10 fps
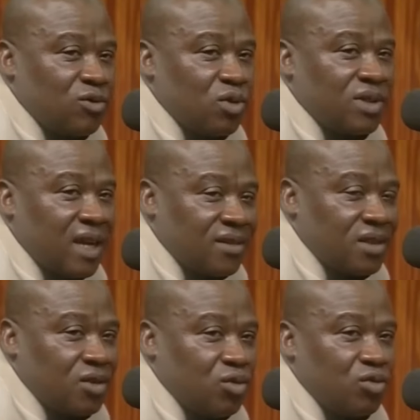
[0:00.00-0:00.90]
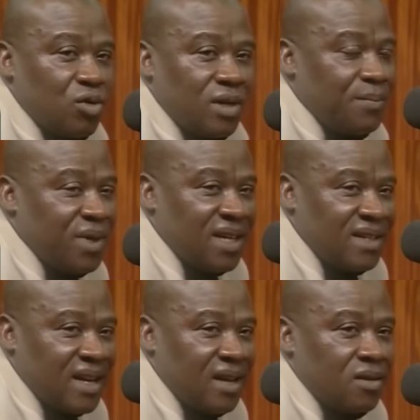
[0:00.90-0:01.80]
those houses, you don't appear
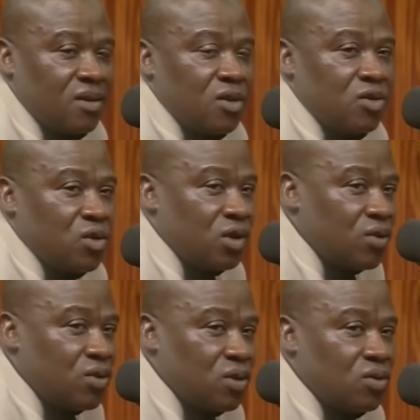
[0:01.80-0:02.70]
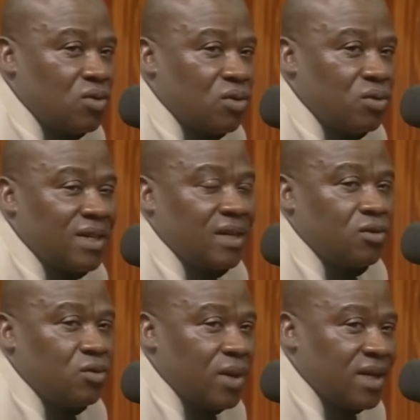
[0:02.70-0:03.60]
there. So they will not know that
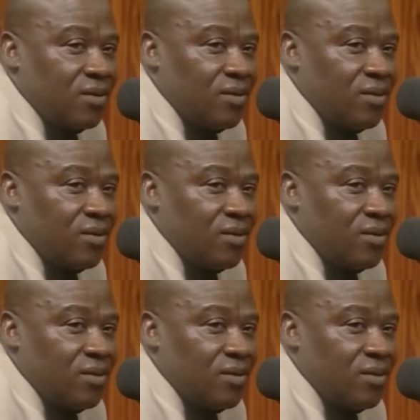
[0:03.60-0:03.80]
you are the